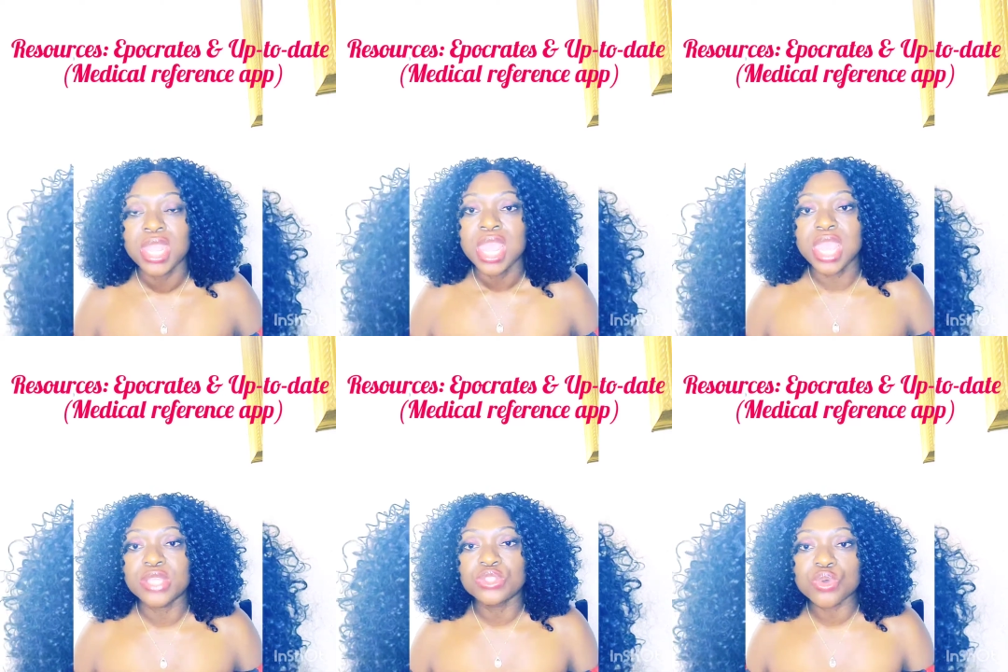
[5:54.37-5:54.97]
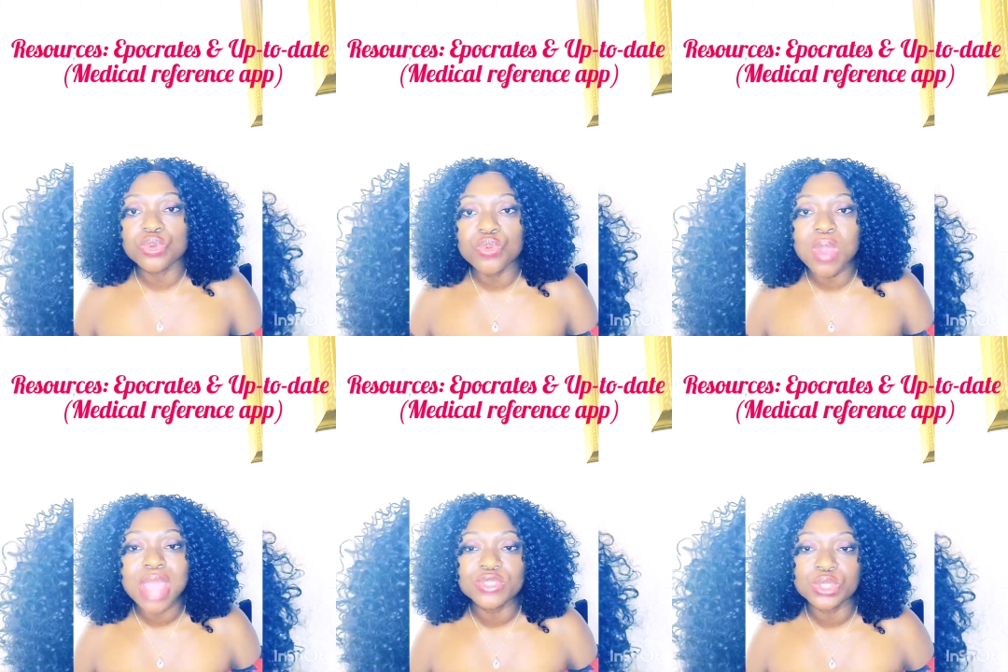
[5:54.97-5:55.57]
And so you
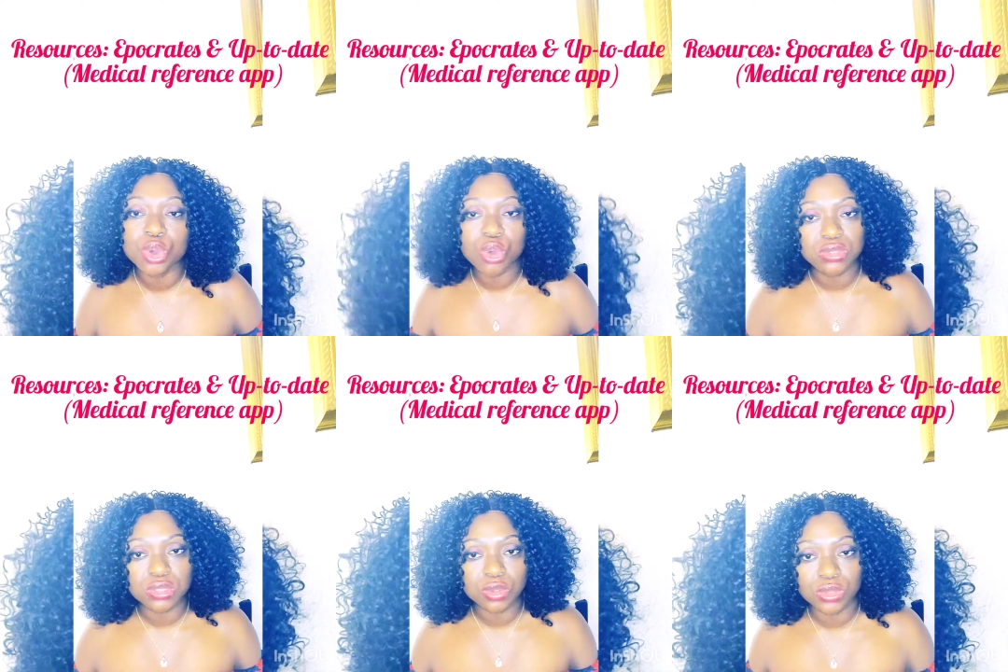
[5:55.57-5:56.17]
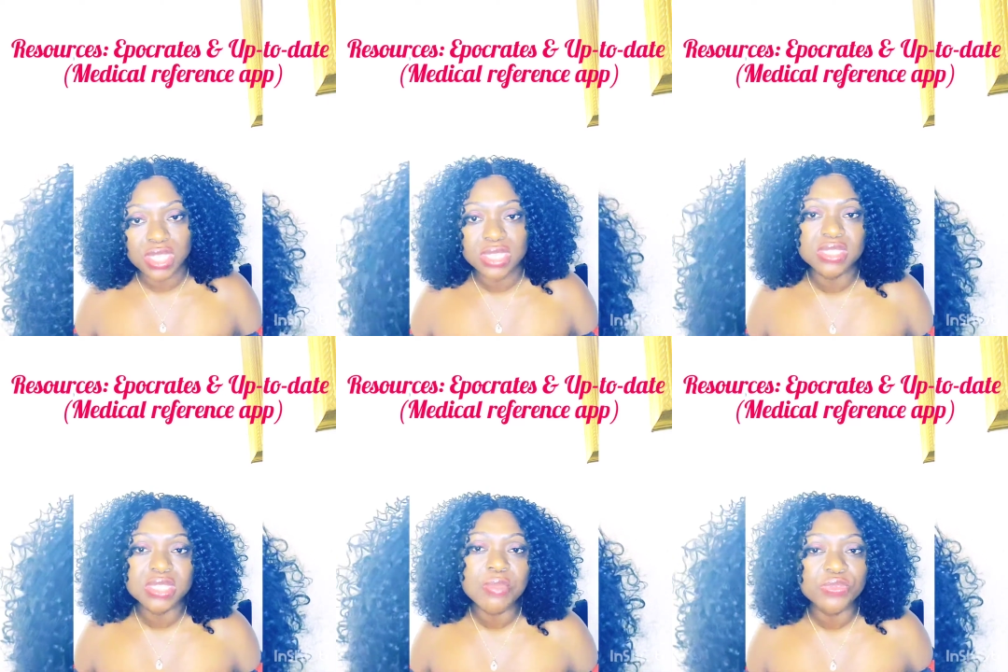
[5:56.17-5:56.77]
have to consult. And
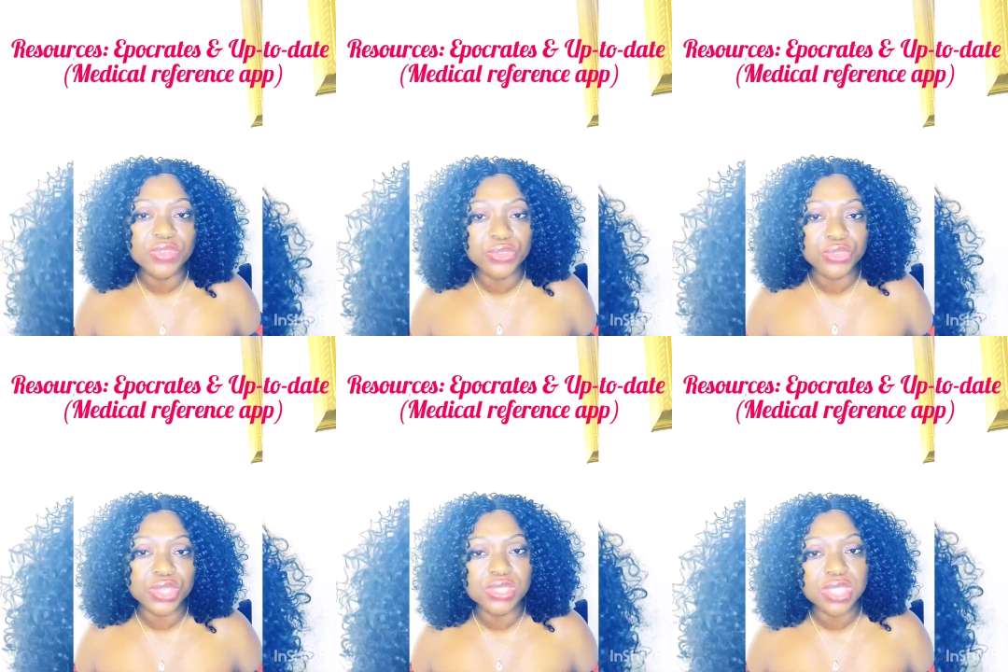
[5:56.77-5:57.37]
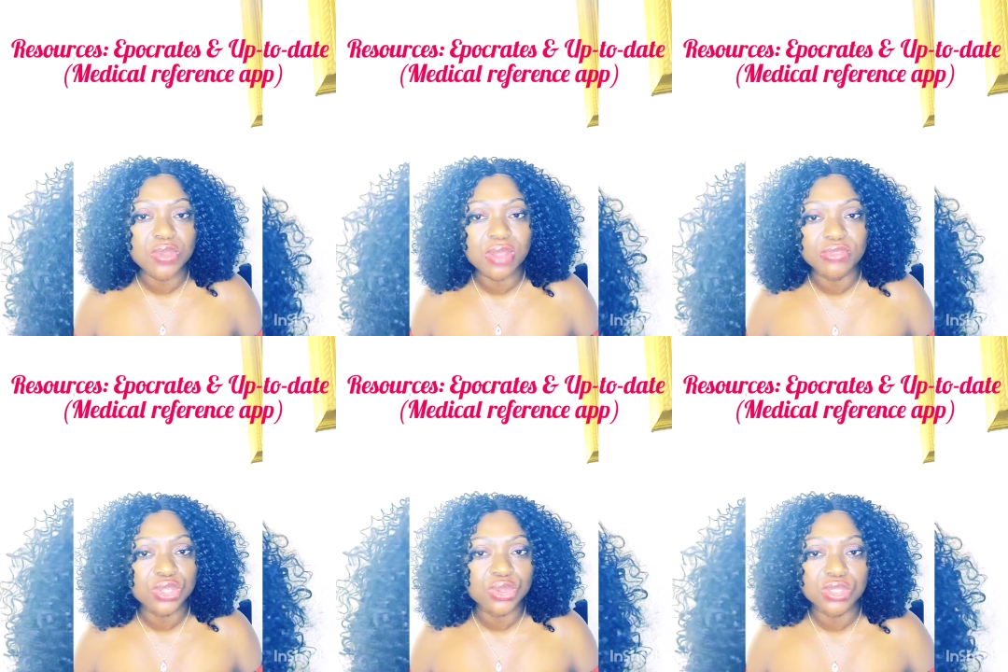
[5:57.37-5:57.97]
some of the things that you
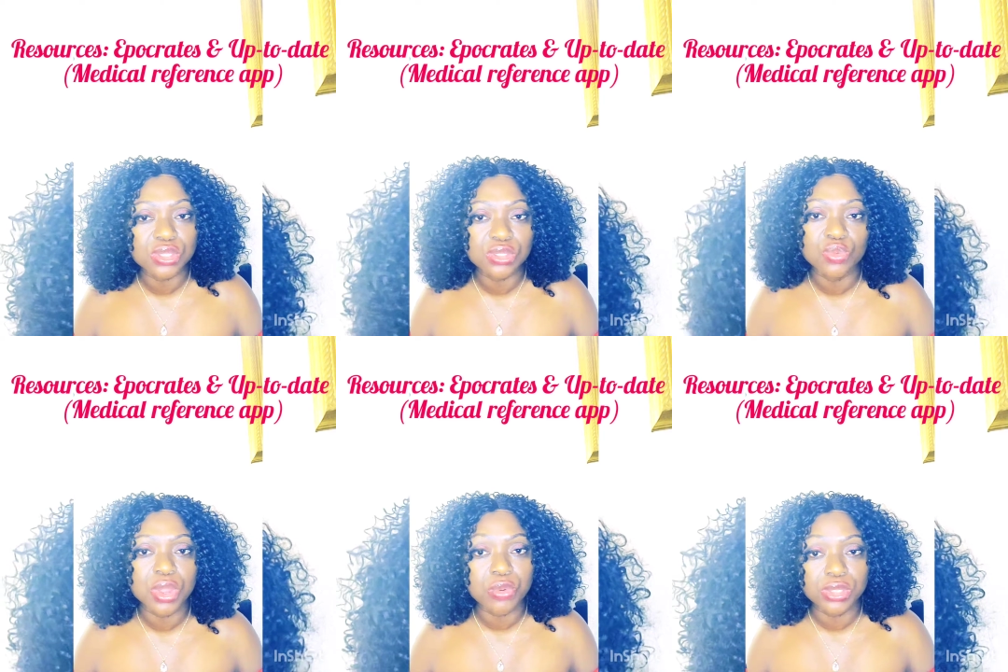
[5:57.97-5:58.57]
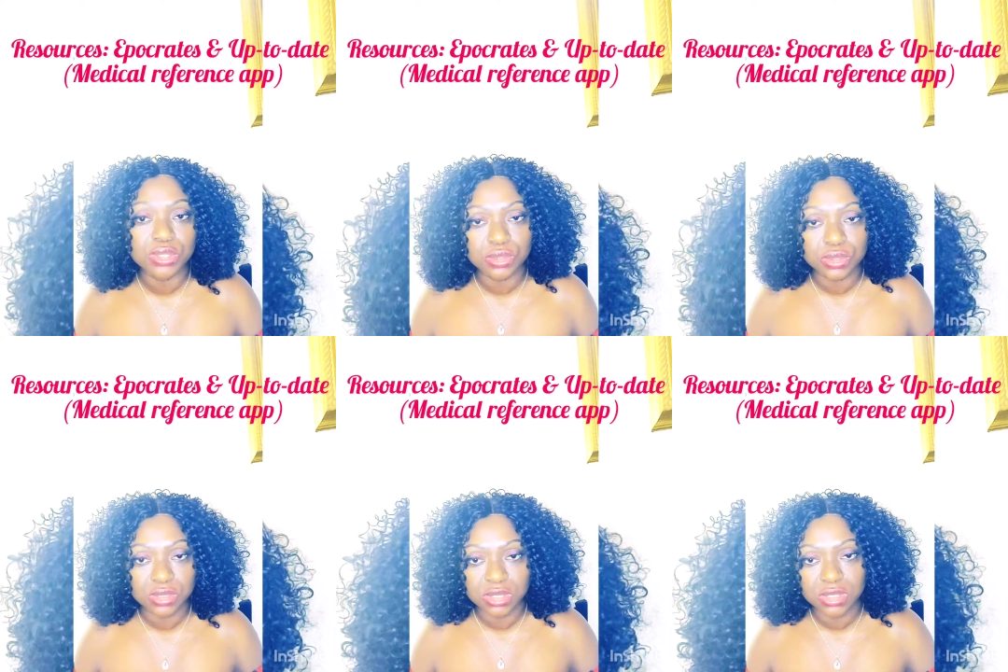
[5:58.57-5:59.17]
have to consult were
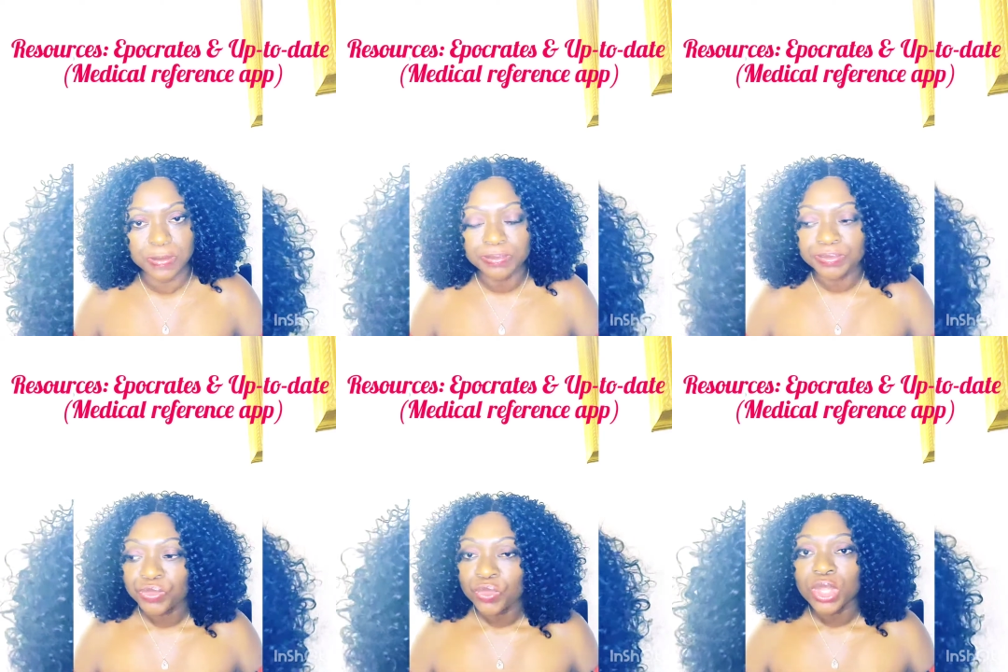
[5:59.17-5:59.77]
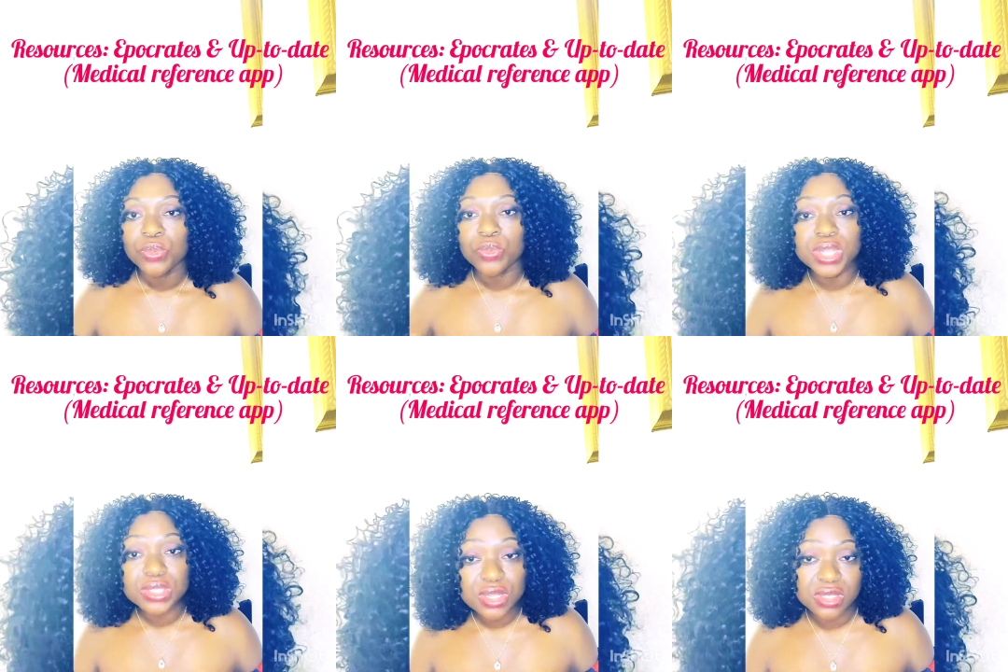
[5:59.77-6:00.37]
resources.
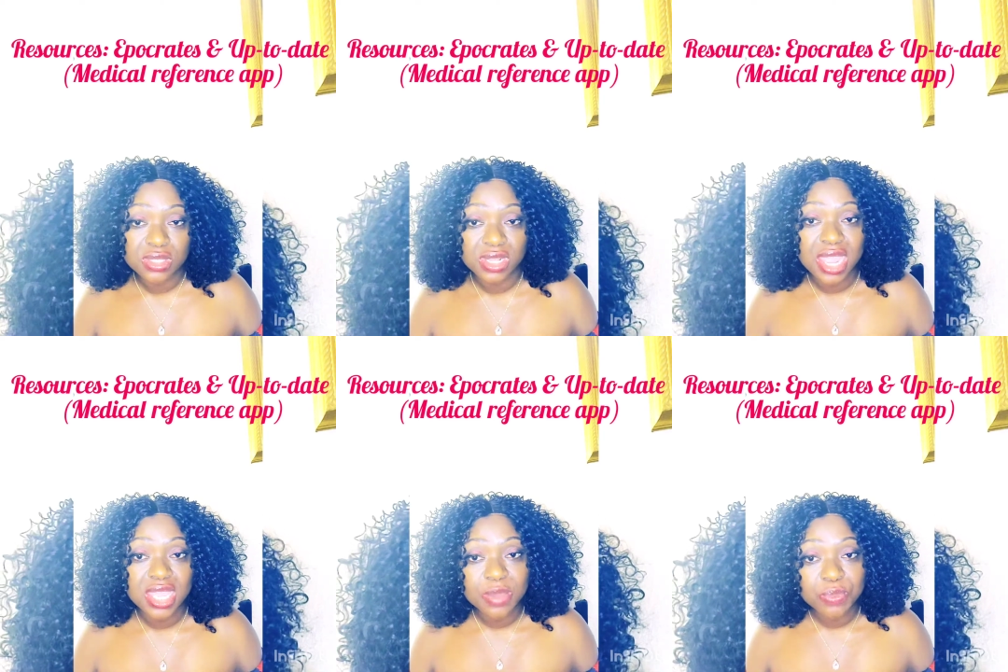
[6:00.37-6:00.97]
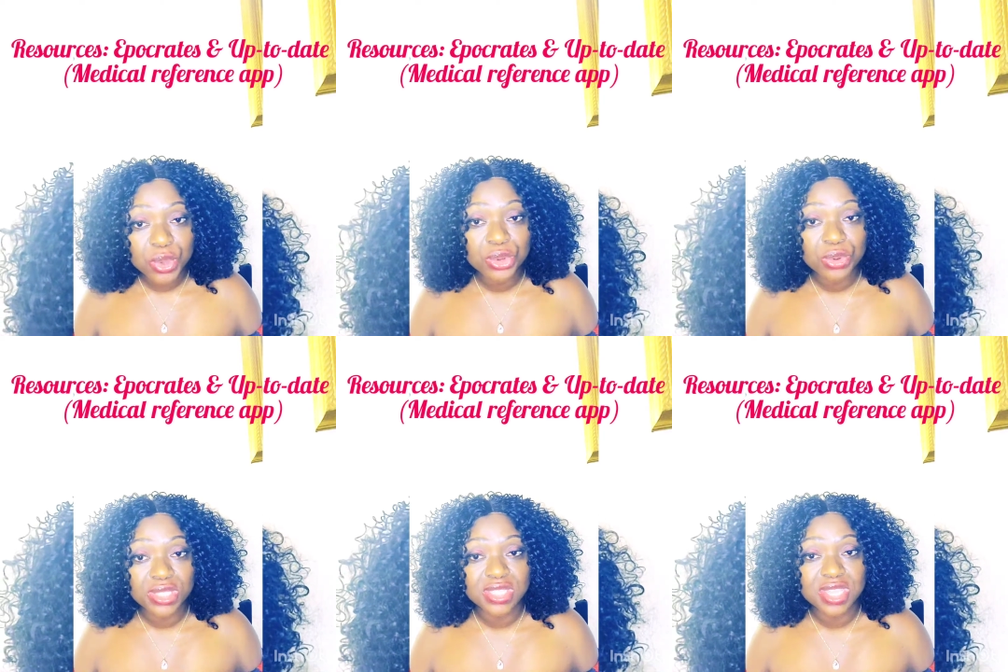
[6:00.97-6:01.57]
Resources like
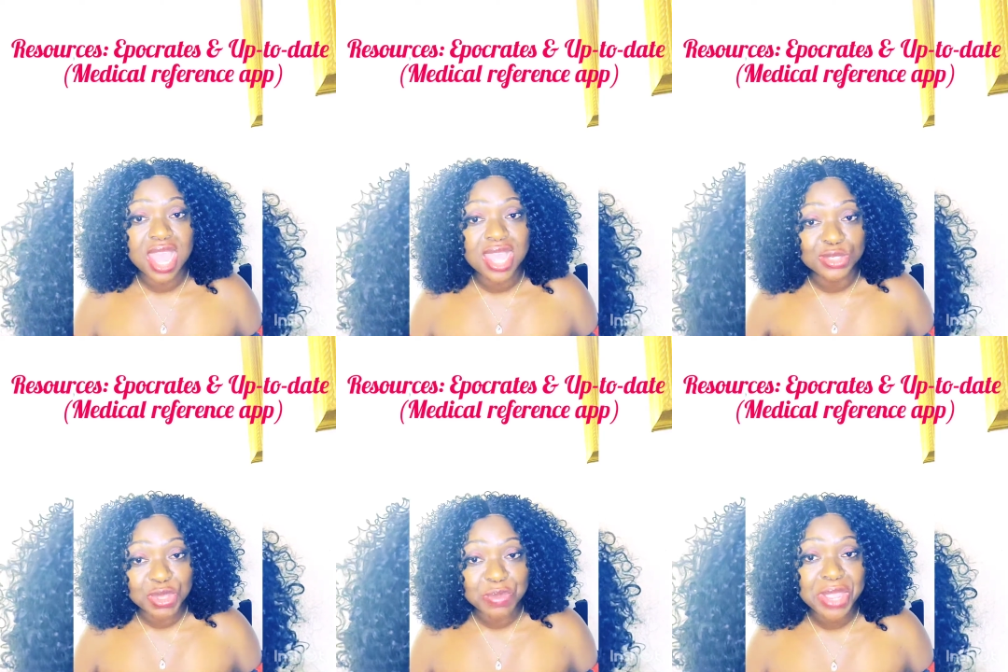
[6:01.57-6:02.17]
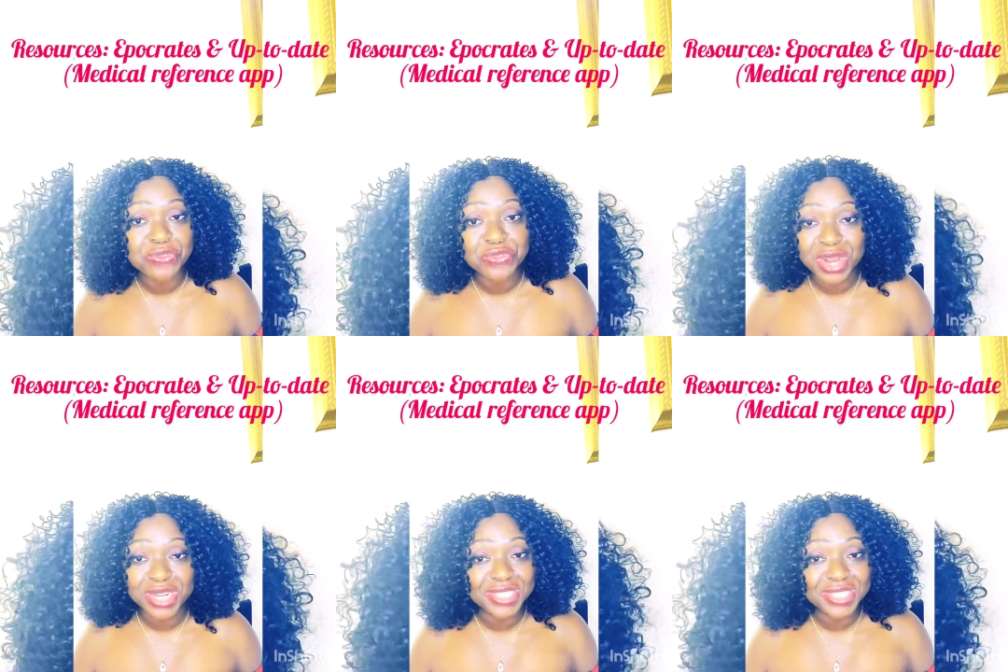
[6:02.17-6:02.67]
Hippocrates has been my friend